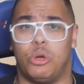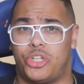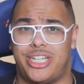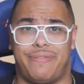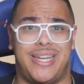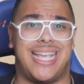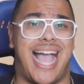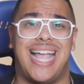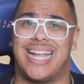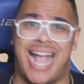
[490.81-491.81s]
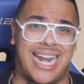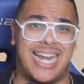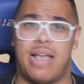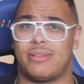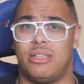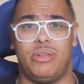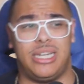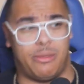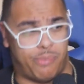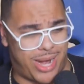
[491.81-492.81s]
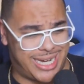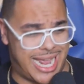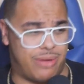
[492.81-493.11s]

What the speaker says: Real shifty guy, a guy that absolutely could break